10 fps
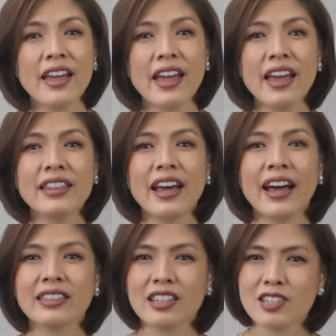And
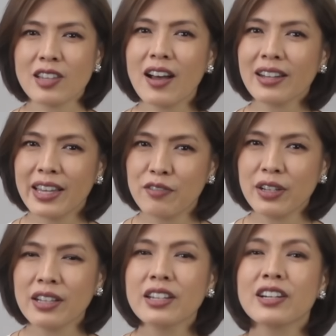at the stock
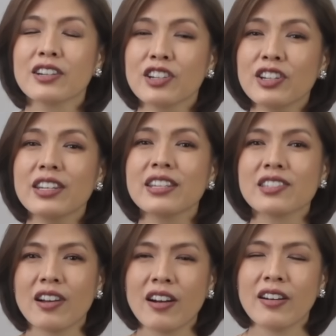level,
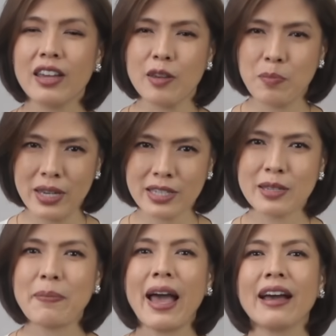earnings are a
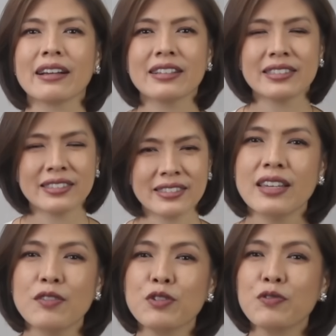mixed bag.
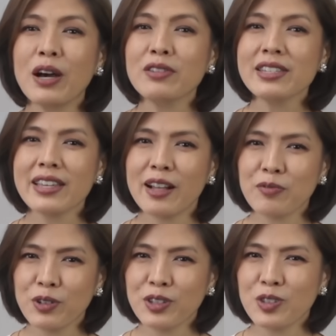If you found this
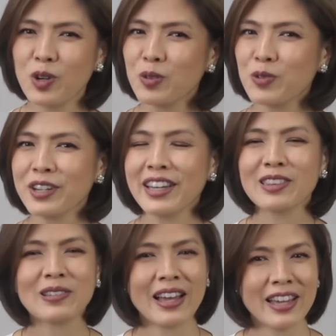helpful, don't forget
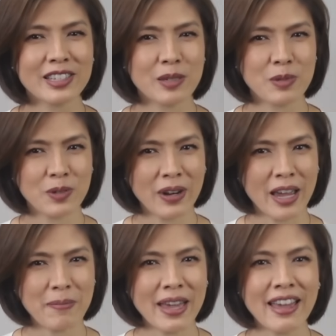to like,
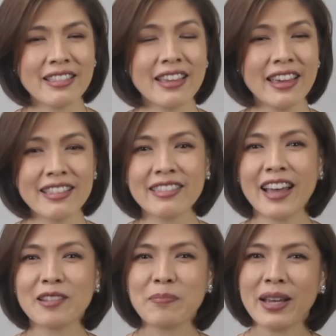subscribe, and hit
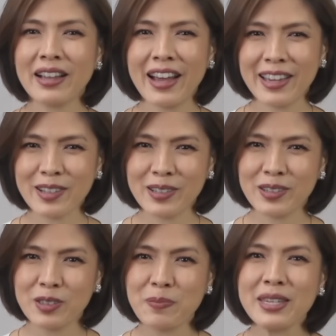that bell
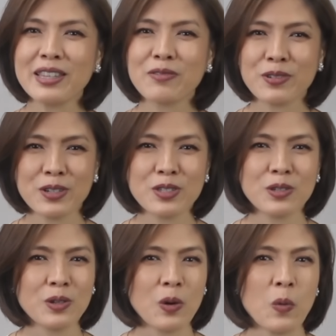icon to be the first
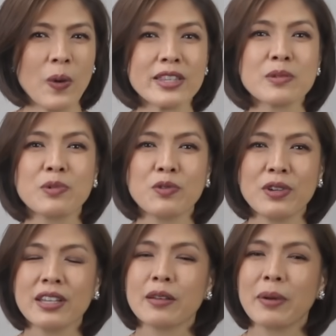to know what's
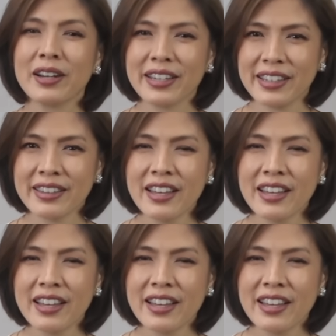moving the market.